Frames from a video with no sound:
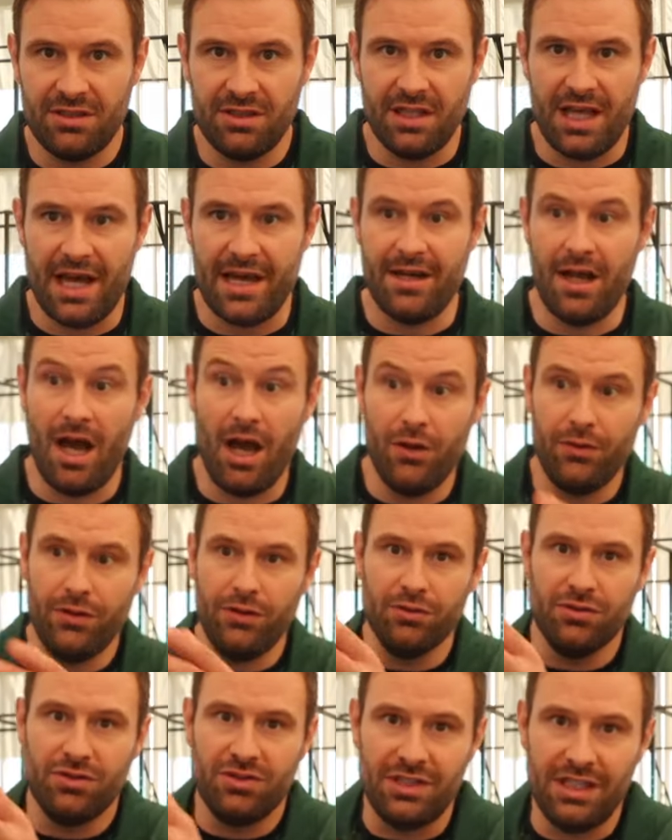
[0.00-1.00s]
to that and how
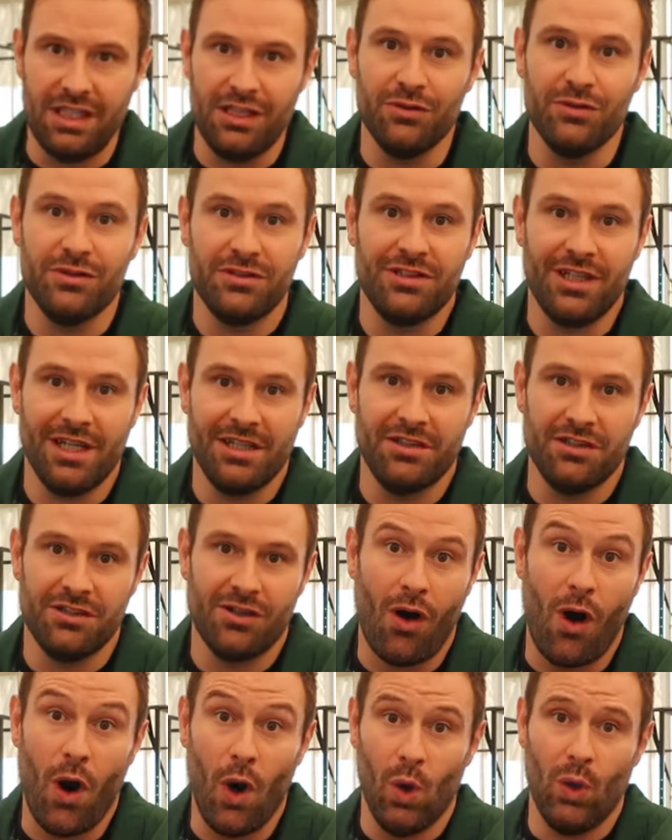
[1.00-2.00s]
you'll see those changes
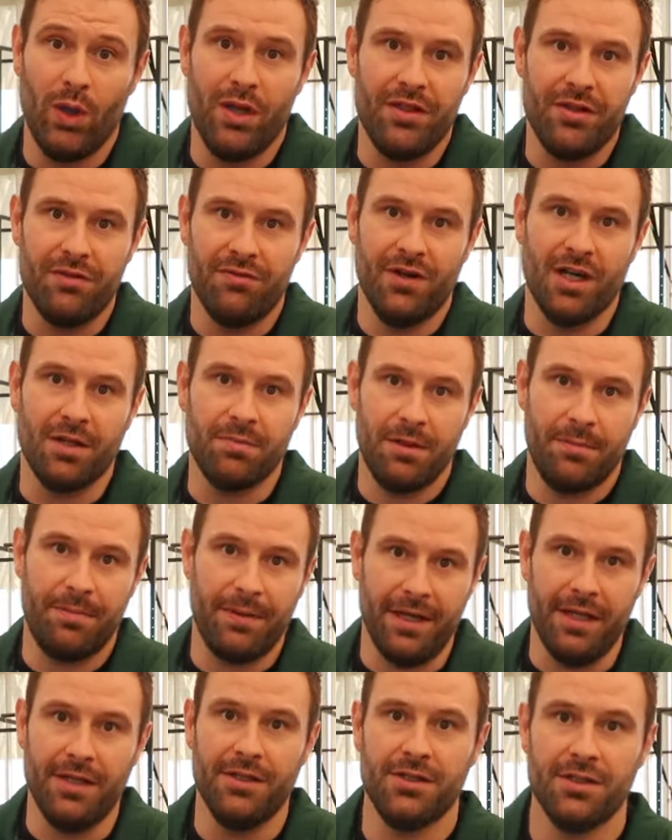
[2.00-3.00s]
on the rugby
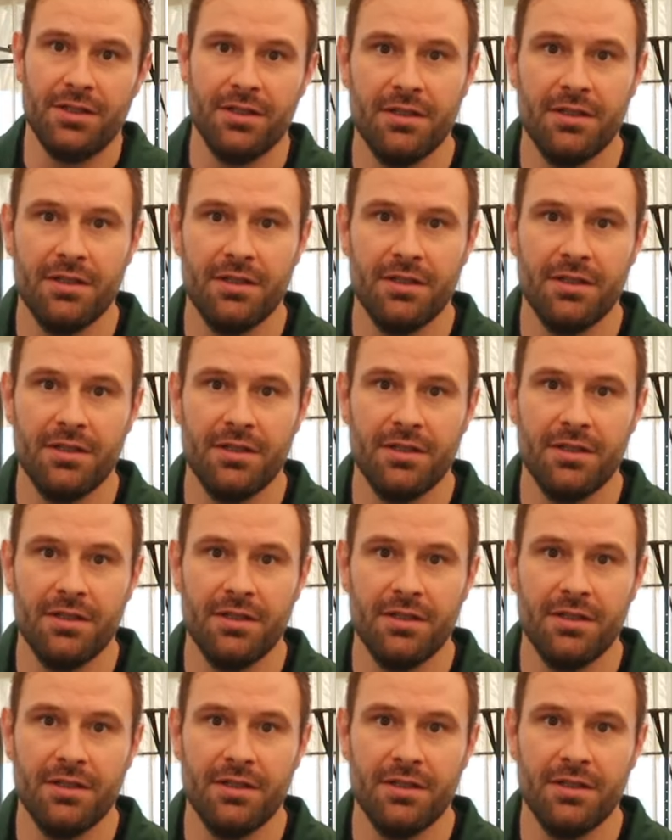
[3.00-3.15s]
pitch.